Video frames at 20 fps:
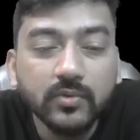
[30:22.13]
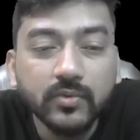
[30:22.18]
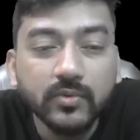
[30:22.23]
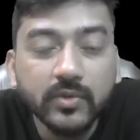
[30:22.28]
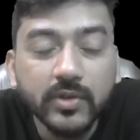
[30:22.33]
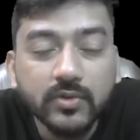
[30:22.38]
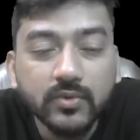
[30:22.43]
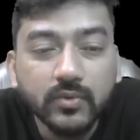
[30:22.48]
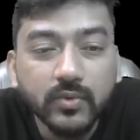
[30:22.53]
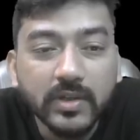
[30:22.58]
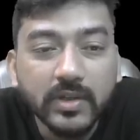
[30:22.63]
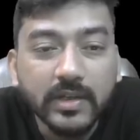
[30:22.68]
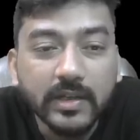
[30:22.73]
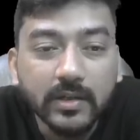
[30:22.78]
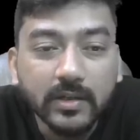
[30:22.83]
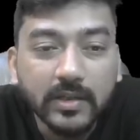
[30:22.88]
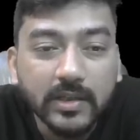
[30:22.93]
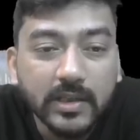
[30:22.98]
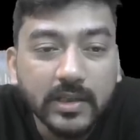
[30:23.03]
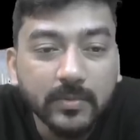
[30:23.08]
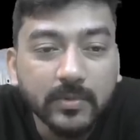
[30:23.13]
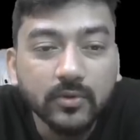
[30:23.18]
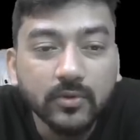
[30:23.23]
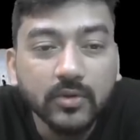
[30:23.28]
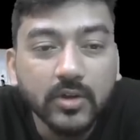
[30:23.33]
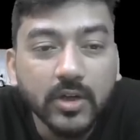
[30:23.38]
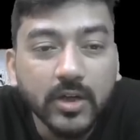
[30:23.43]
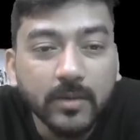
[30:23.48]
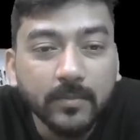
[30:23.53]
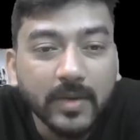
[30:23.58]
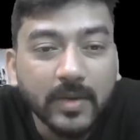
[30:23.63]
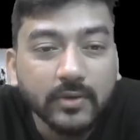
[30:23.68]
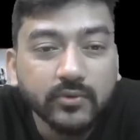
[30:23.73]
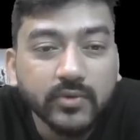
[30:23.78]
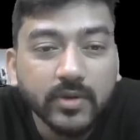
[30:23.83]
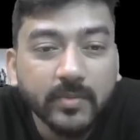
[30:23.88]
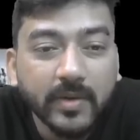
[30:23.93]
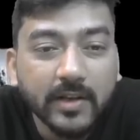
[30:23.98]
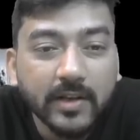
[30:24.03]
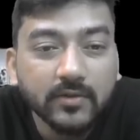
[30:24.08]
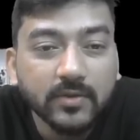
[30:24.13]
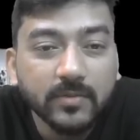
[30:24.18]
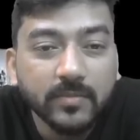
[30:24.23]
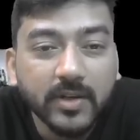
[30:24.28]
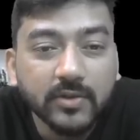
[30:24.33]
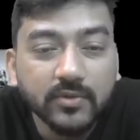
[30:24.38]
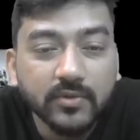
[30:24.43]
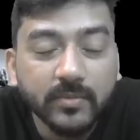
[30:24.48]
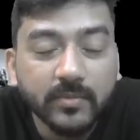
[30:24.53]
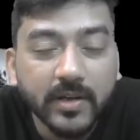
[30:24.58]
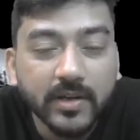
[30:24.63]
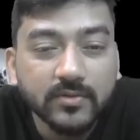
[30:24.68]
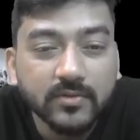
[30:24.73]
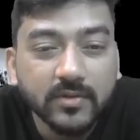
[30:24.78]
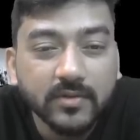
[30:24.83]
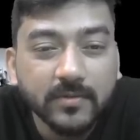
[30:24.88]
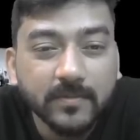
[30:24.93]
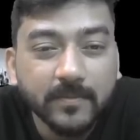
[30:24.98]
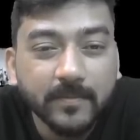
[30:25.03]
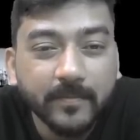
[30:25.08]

which will give you plus 1 minus 1 plus 1 minus 1.